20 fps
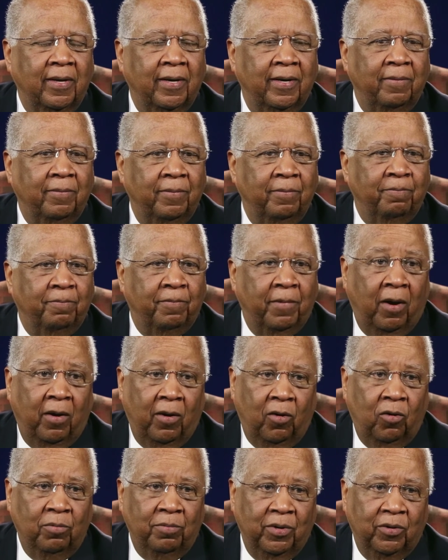it
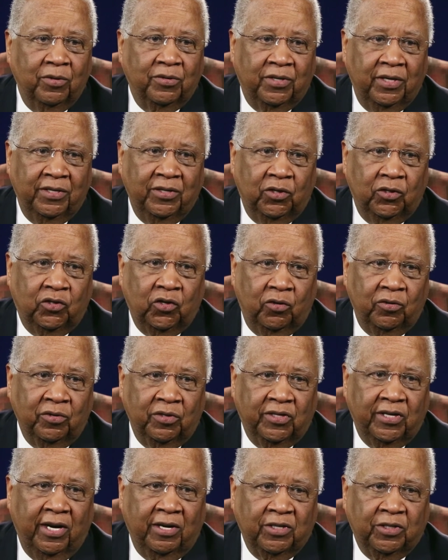almost, in certain
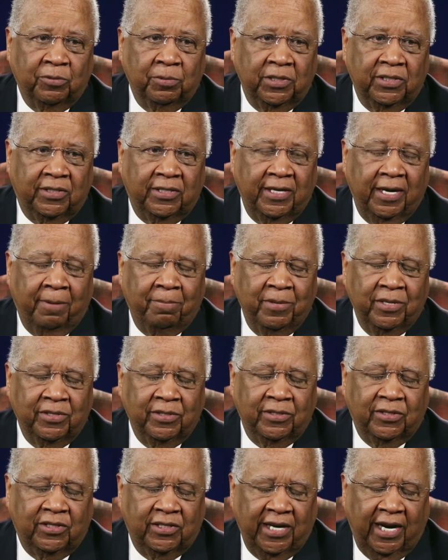
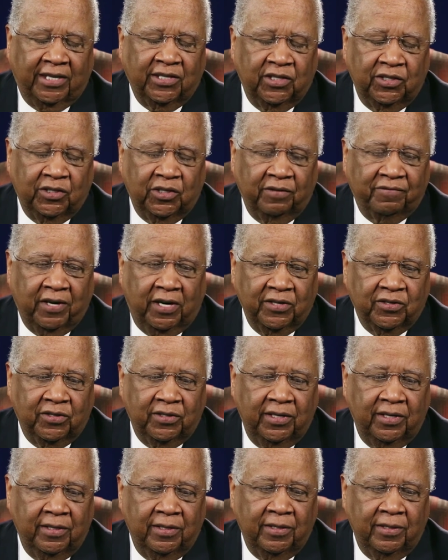sections of our
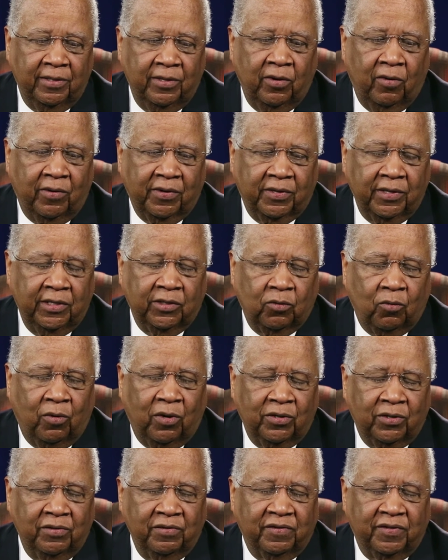city, northeast
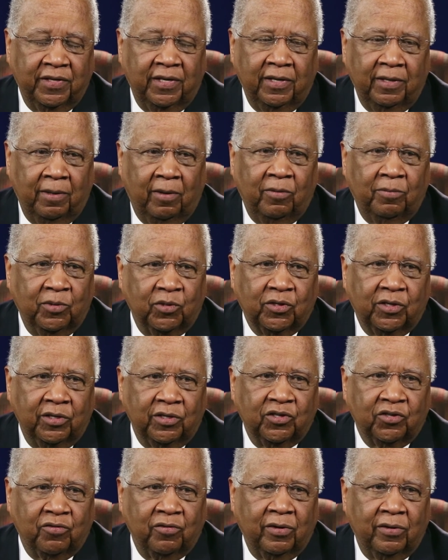quadrant of the city, almost
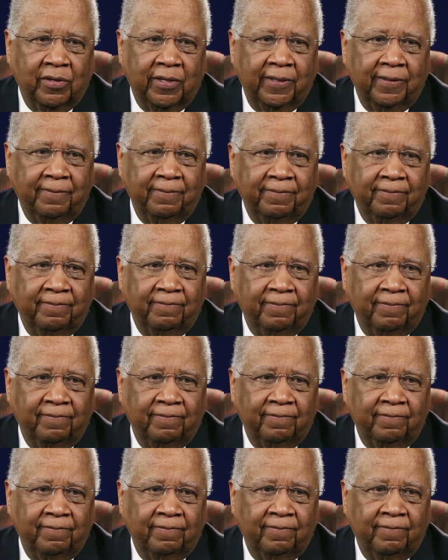destroyed it.
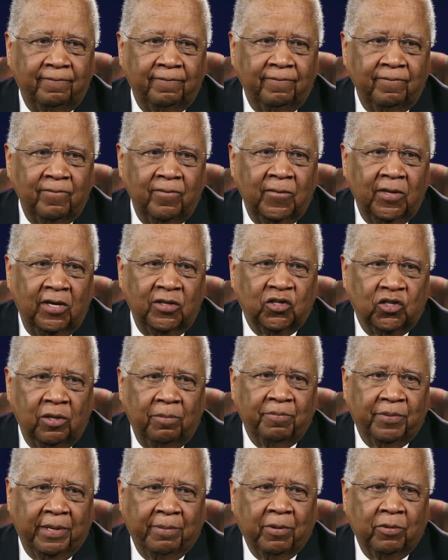And
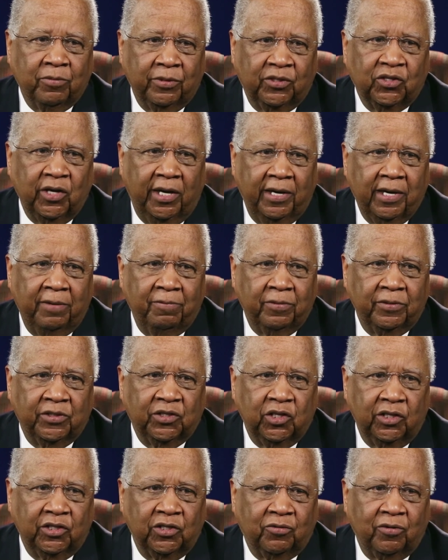some people would say it was
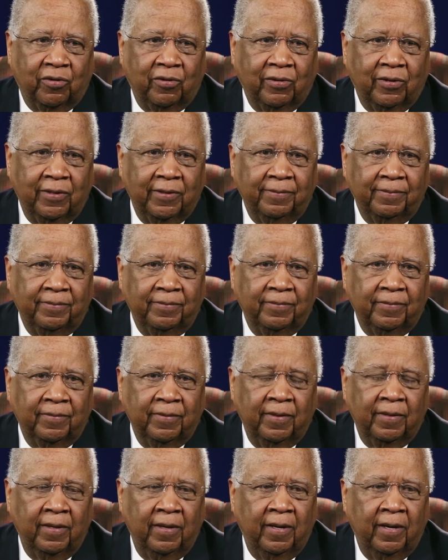destroyed.
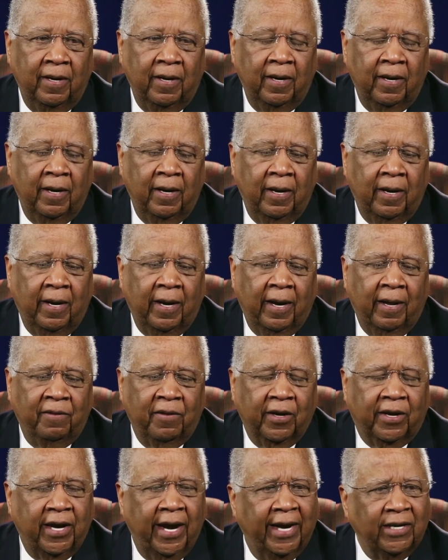And
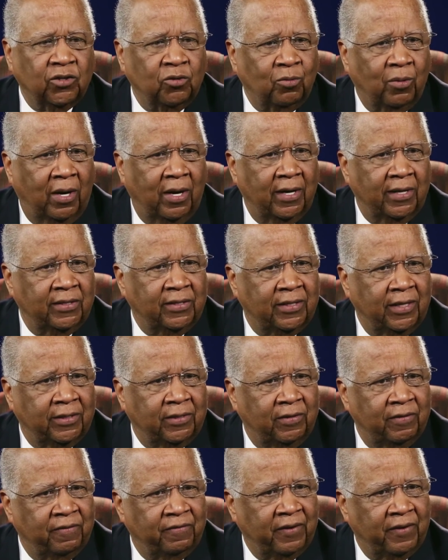the catch was that